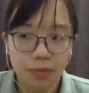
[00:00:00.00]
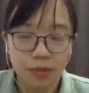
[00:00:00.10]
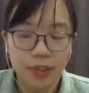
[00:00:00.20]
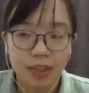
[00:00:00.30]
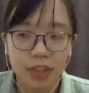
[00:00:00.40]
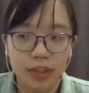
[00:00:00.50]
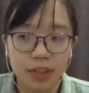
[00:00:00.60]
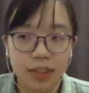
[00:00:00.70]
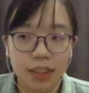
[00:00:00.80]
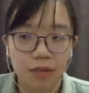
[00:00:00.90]
to the dish
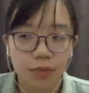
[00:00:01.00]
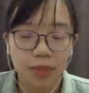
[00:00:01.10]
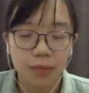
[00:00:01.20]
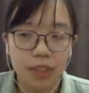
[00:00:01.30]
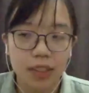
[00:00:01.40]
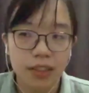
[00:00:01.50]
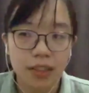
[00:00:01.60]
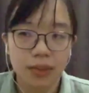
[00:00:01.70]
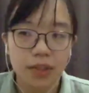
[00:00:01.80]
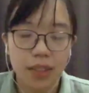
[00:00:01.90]
itself, we will
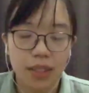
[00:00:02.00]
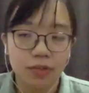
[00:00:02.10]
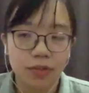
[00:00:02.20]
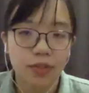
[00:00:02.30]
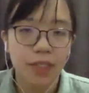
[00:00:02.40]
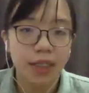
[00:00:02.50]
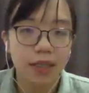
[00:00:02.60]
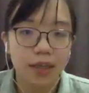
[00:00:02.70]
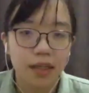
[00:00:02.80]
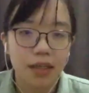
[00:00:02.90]
continue to culture it
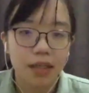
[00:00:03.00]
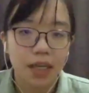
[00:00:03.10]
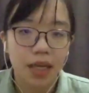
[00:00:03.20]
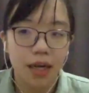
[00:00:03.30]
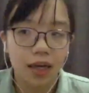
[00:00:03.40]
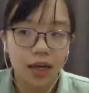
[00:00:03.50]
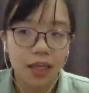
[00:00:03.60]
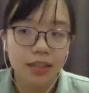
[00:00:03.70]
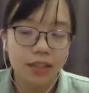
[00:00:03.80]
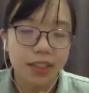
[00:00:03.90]

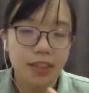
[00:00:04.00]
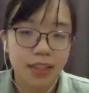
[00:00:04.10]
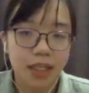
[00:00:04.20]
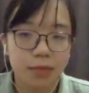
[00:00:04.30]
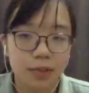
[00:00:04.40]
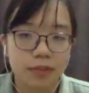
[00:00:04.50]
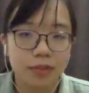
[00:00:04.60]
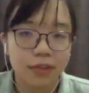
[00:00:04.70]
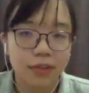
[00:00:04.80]
until it's stable.